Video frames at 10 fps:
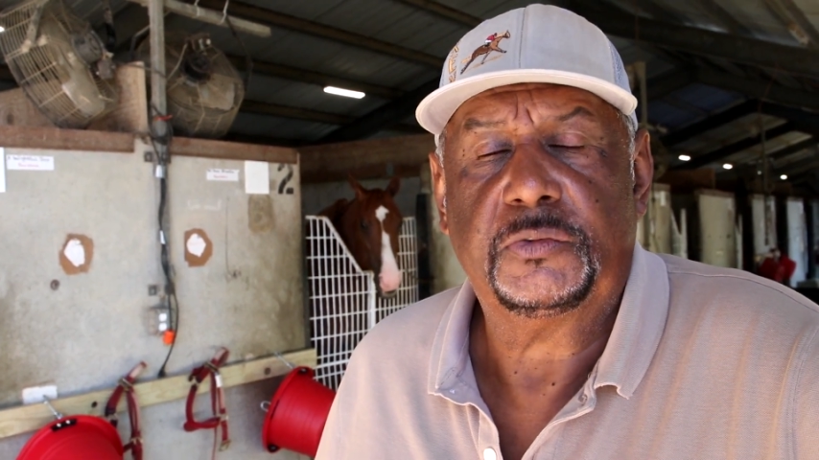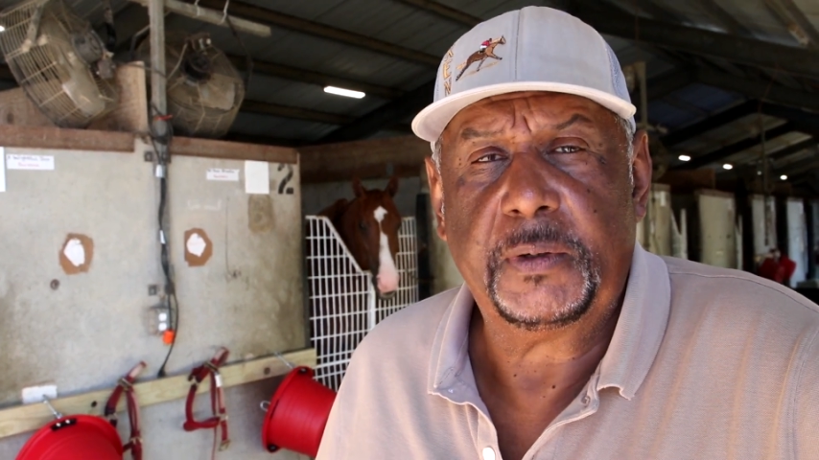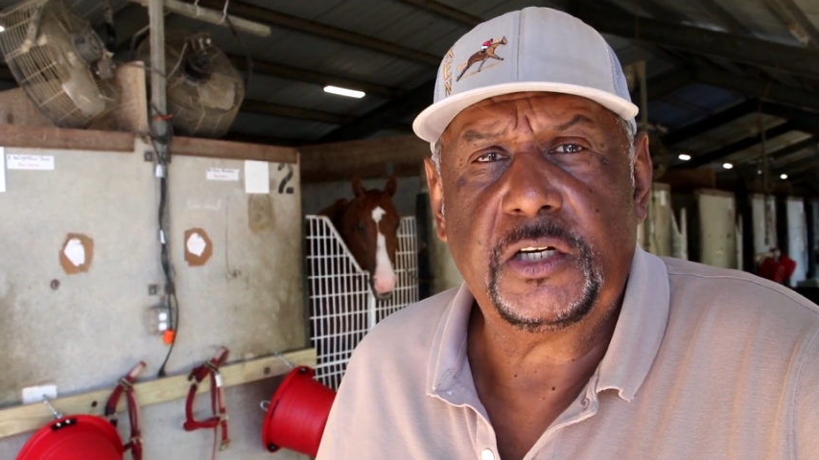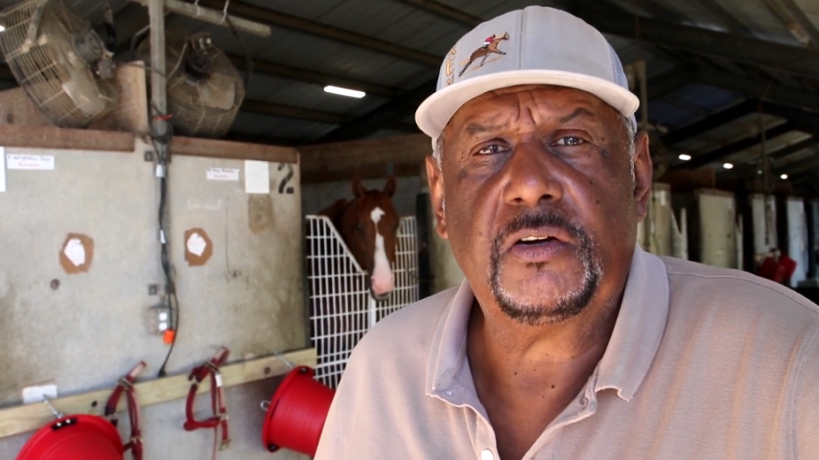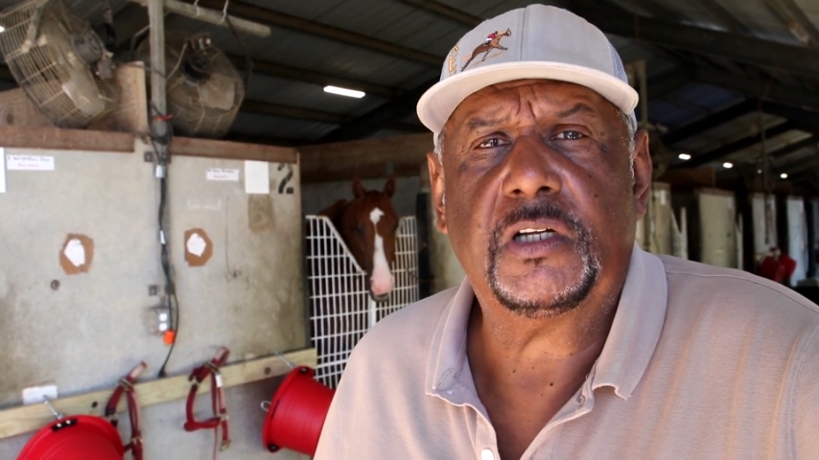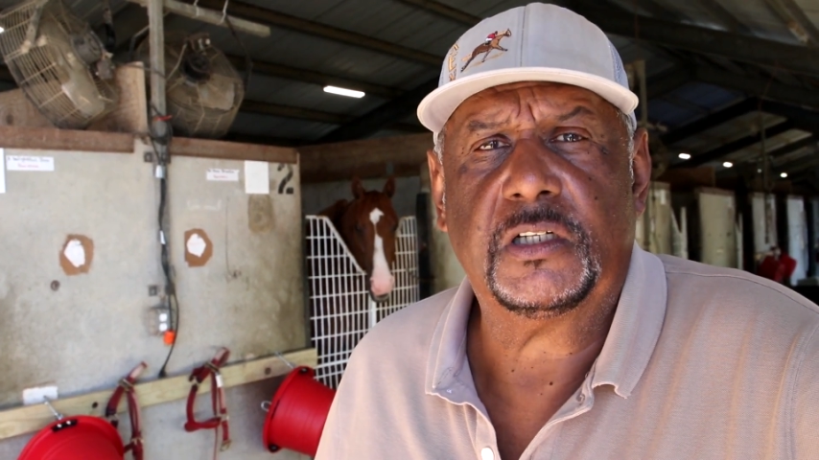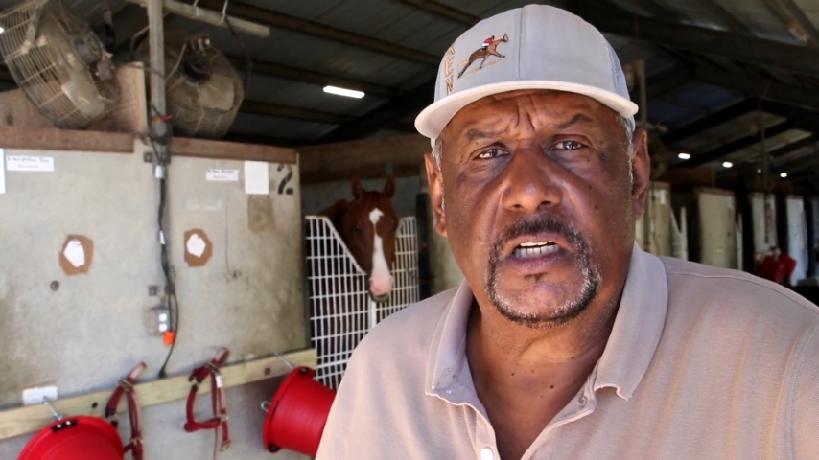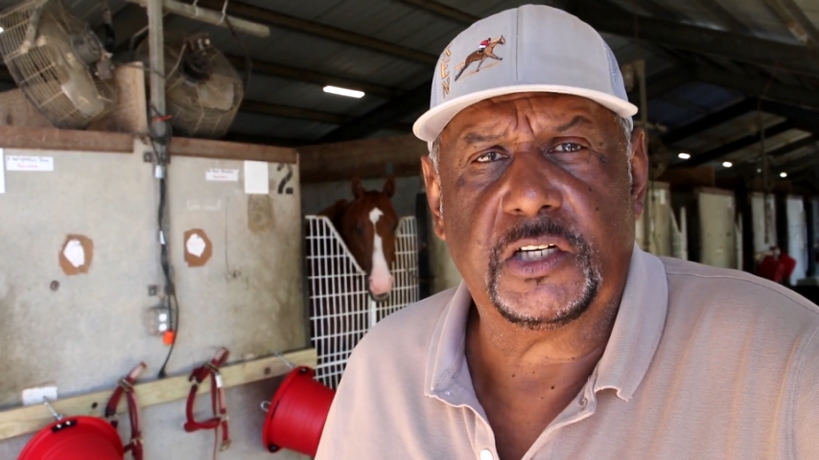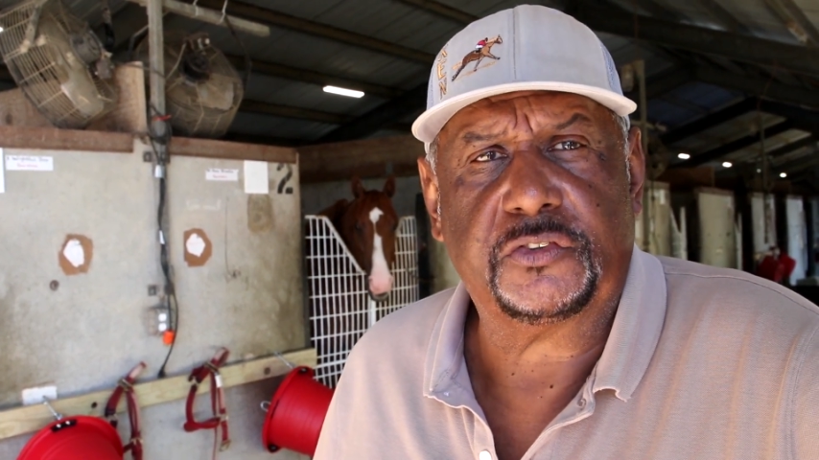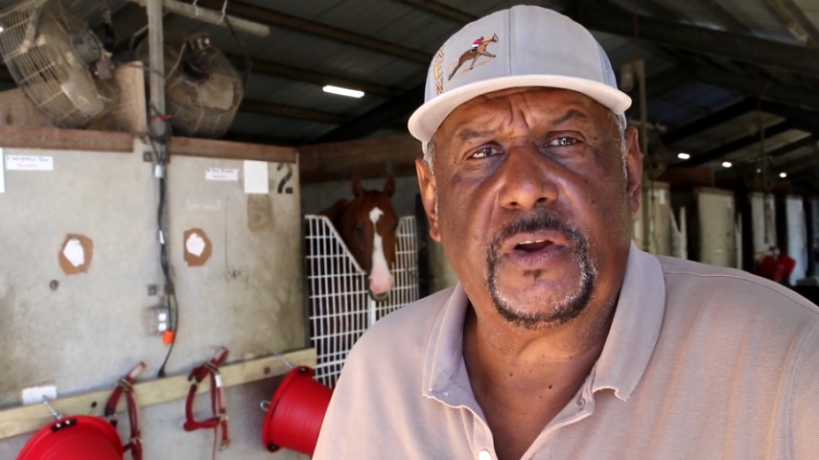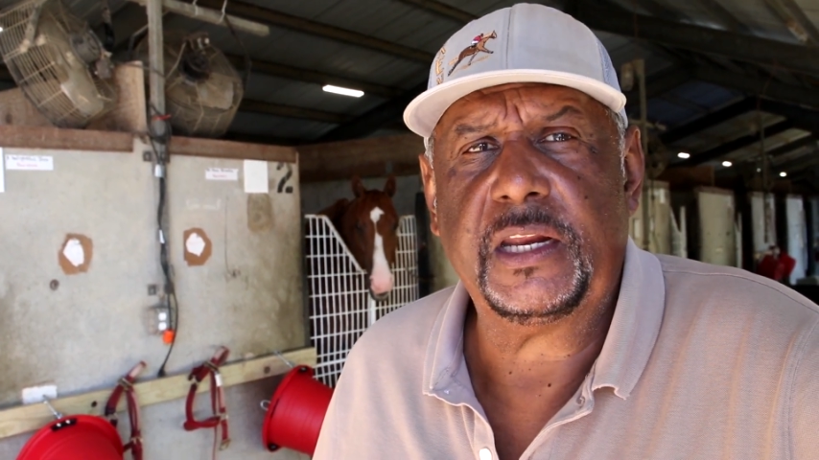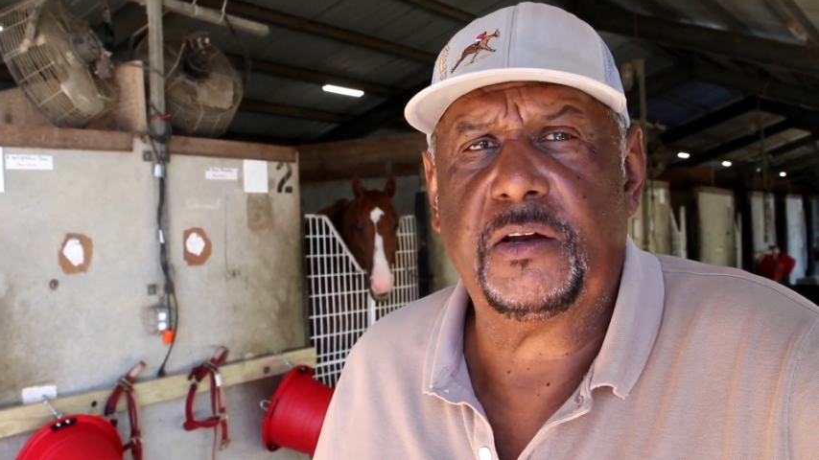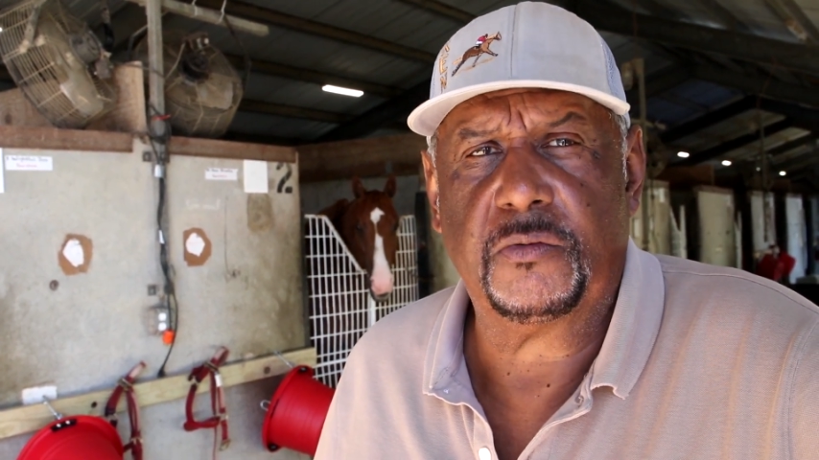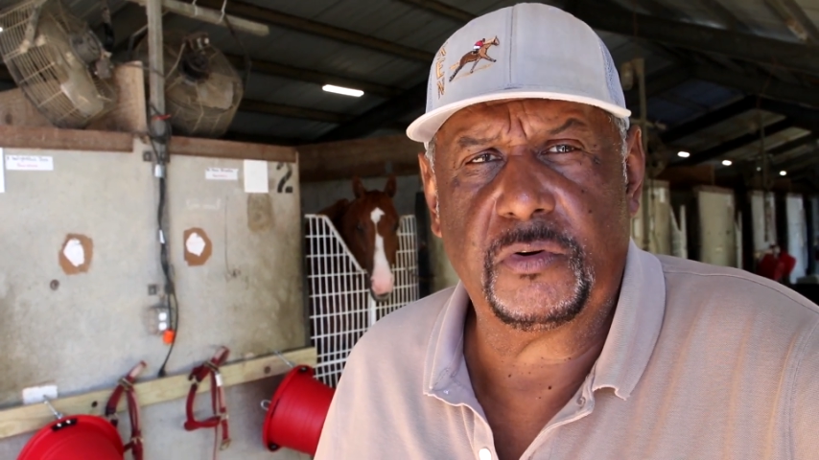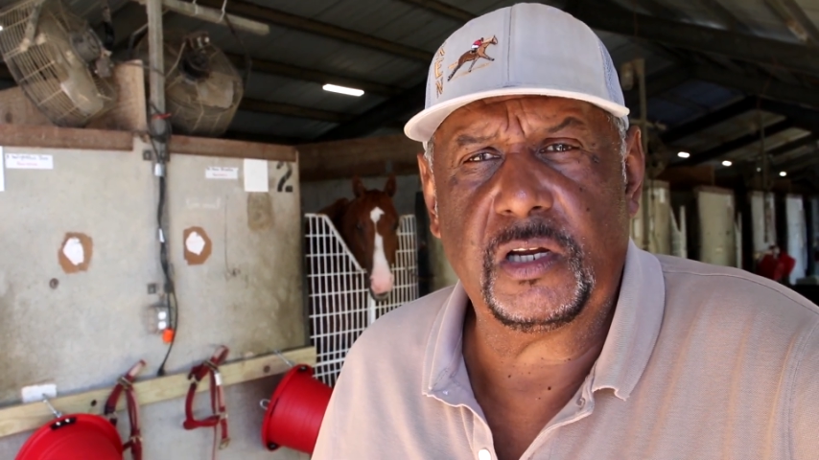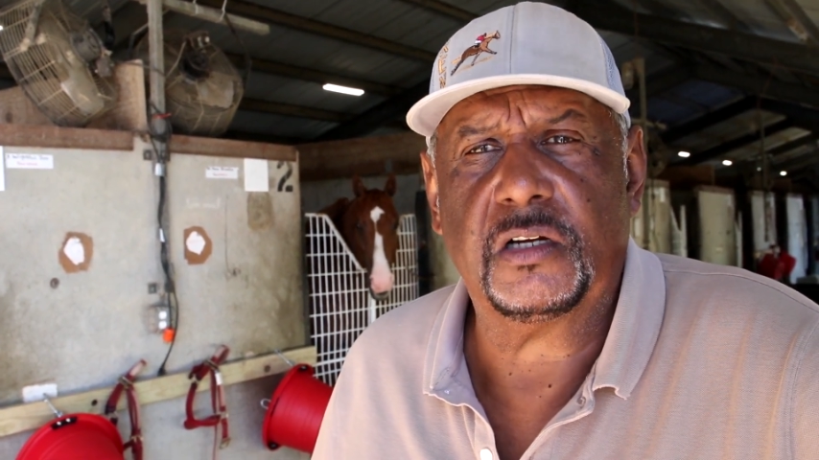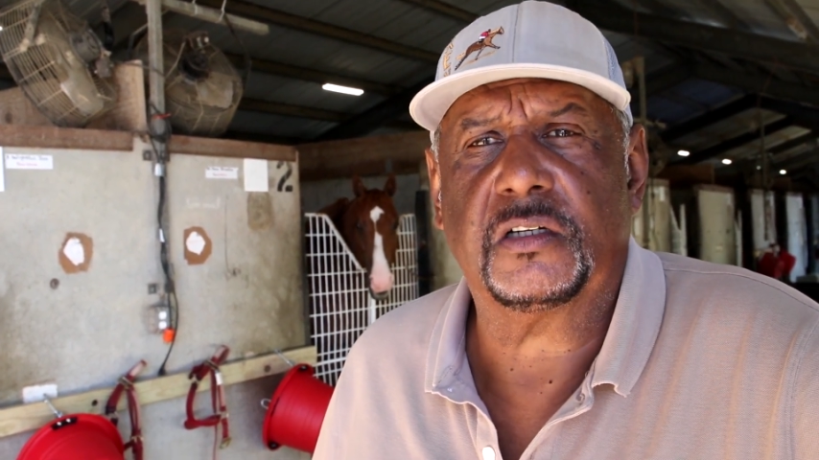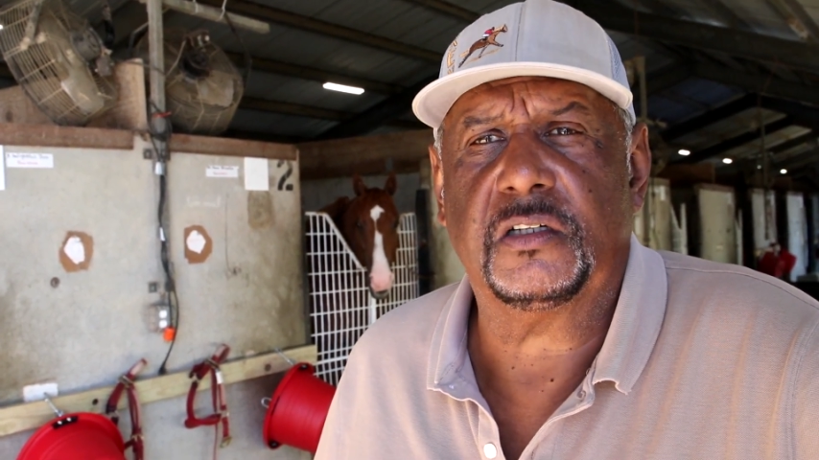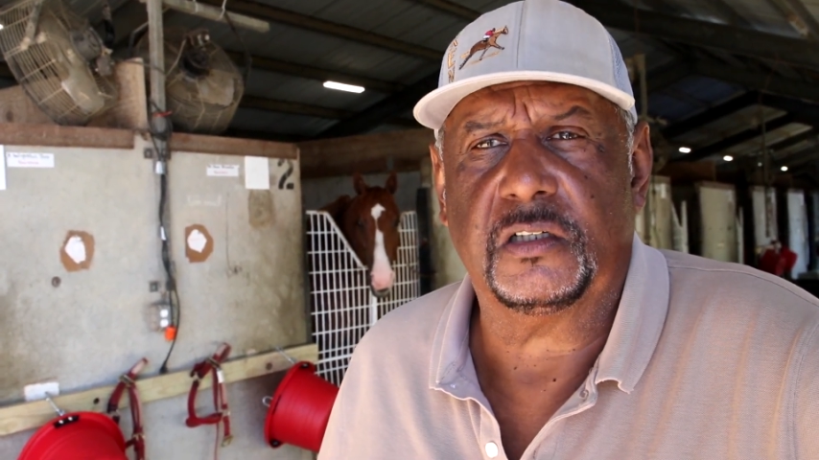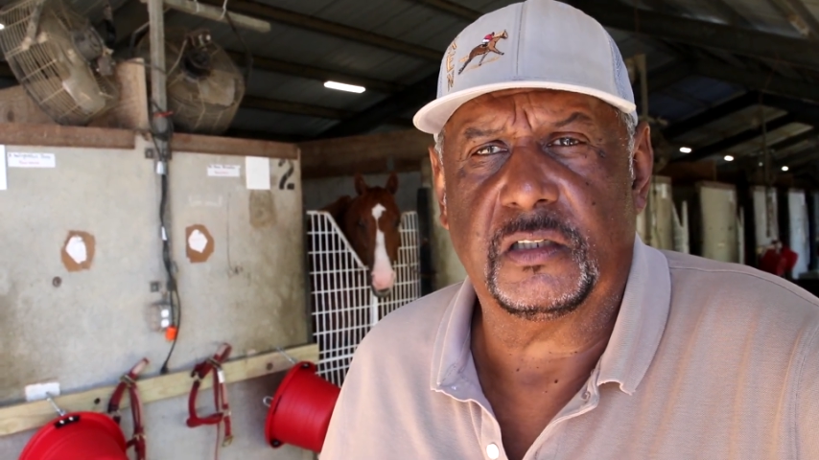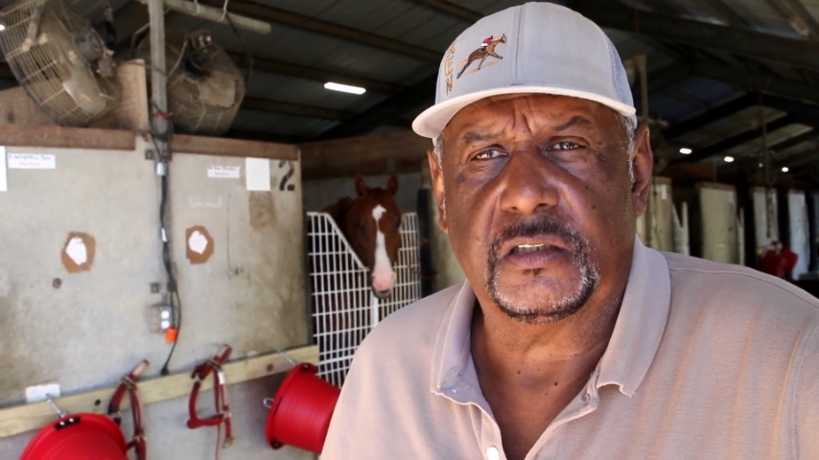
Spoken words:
Been doing good, training real good.